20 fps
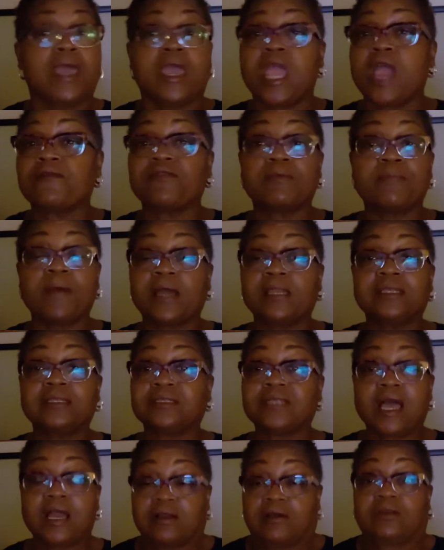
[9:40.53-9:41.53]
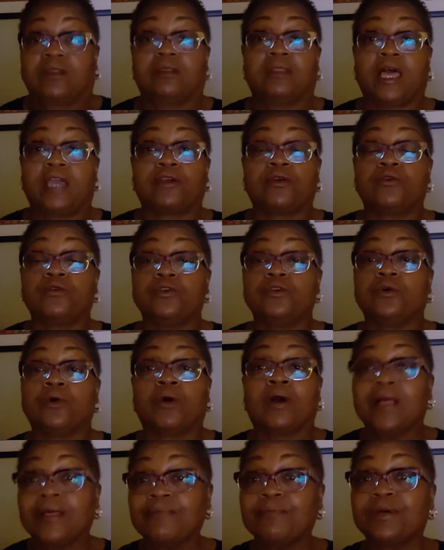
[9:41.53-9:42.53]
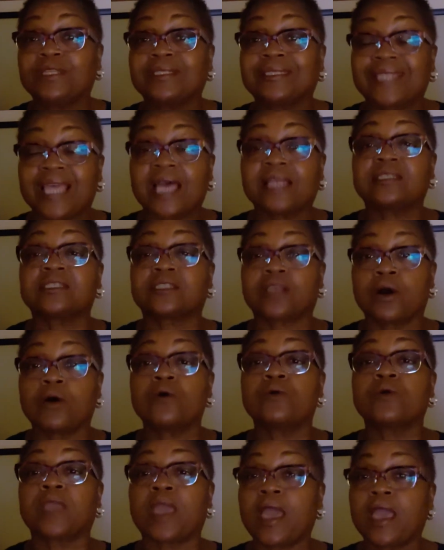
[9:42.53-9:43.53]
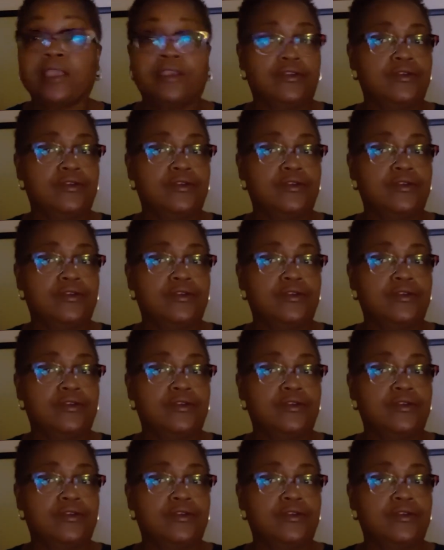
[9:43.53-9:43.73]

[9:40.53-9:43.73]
everybody's not going to like who you are, but that's okay.